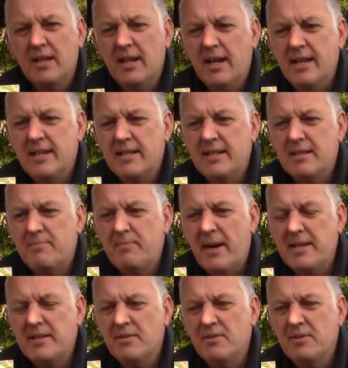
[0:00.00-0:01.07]
and this is
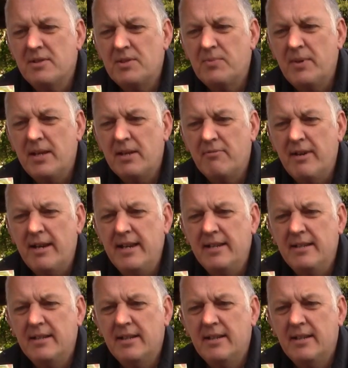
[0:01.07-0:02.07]
basil sweet green,